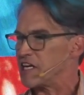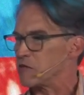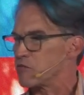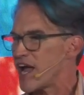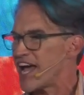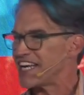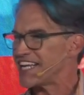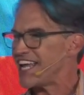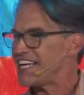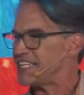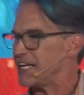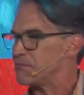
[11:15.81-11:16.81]

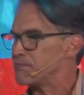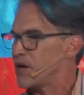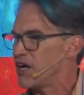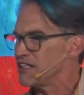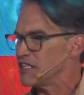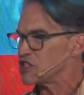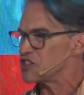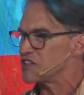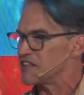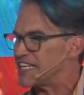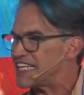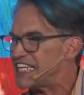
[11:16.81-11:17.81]
eradicate and punish
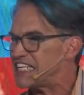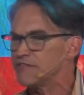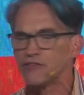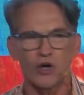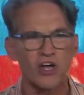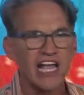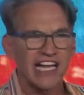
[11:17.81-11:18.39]
the evil,